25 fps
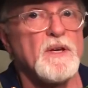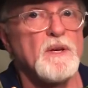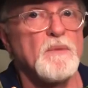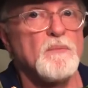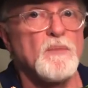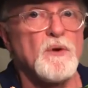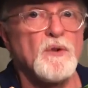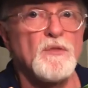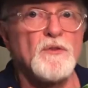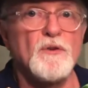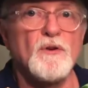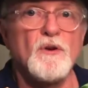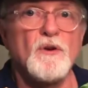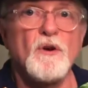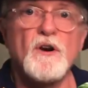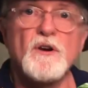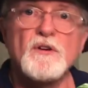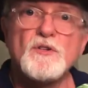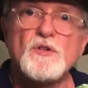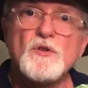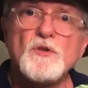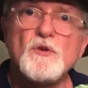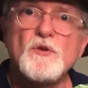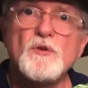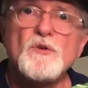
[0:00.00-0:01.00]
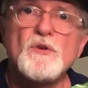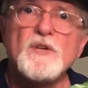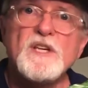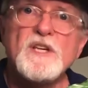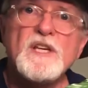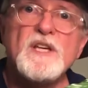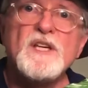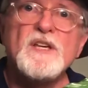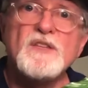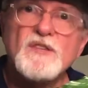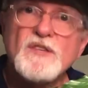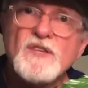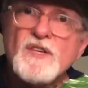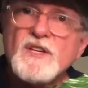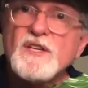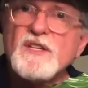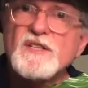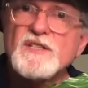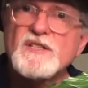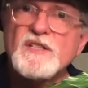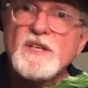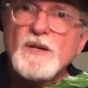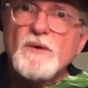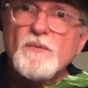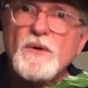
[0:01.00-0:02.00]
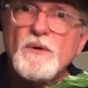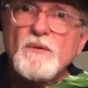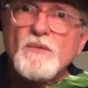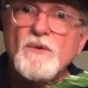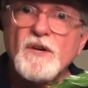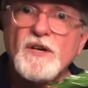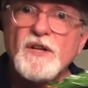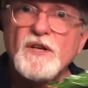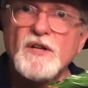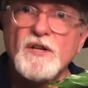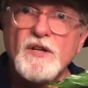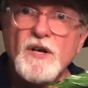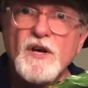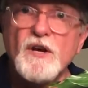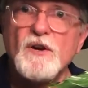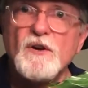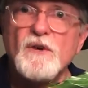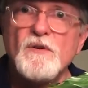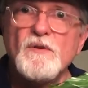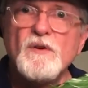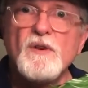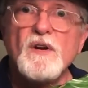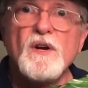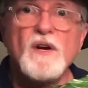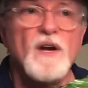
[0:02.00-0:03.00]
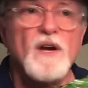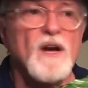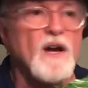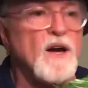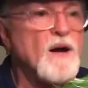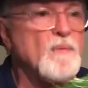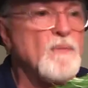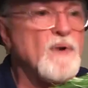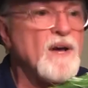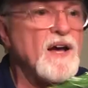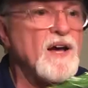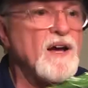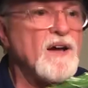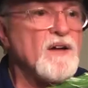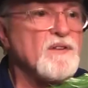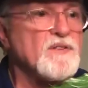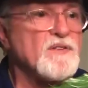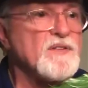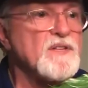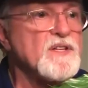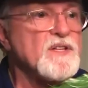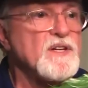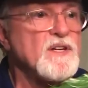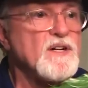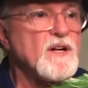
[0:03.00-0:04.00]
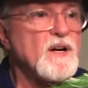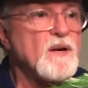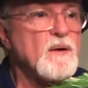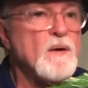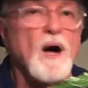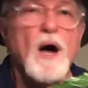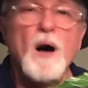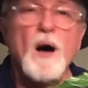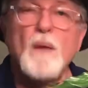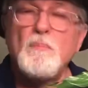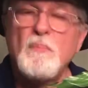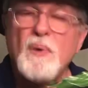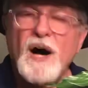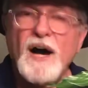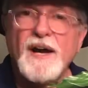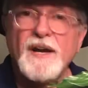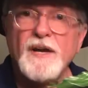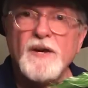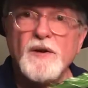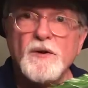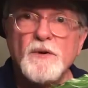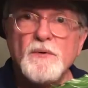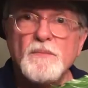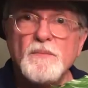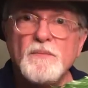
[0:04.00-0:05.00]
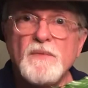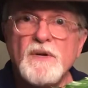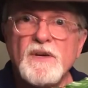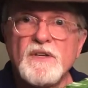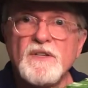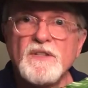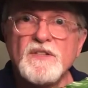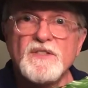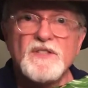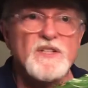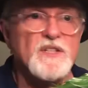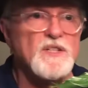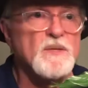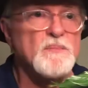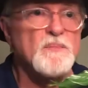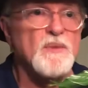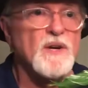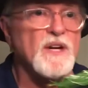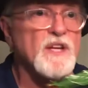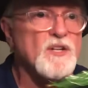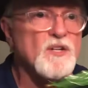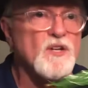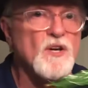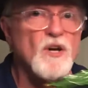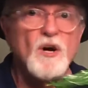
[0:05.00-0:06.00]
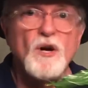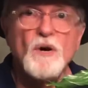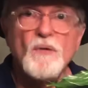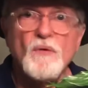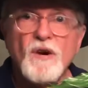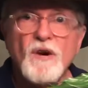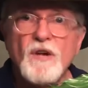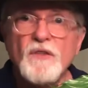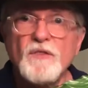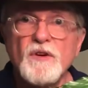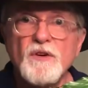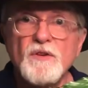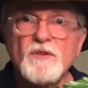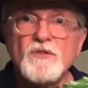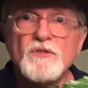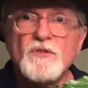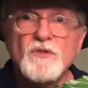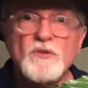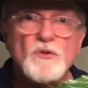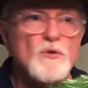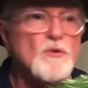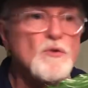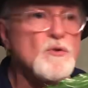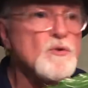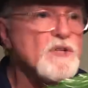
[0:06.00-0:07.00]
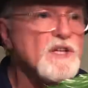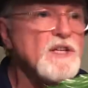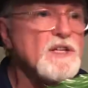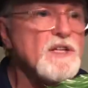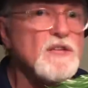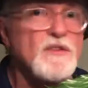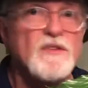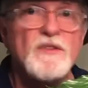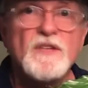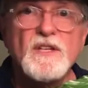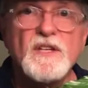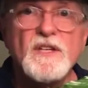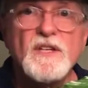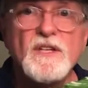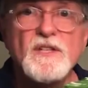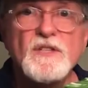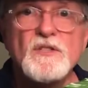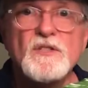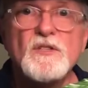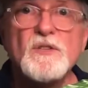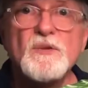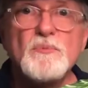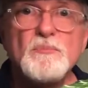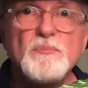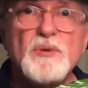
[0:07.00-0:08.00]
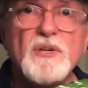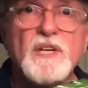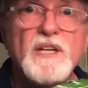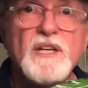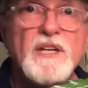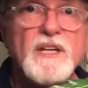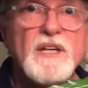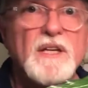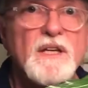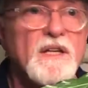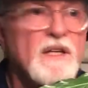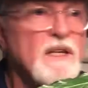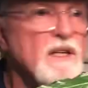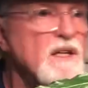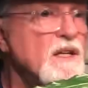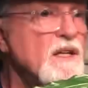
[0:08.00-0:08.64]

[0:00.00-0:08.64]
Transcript: But there are two key things that we want to know about a biome. Does anybody know what those two key things could be?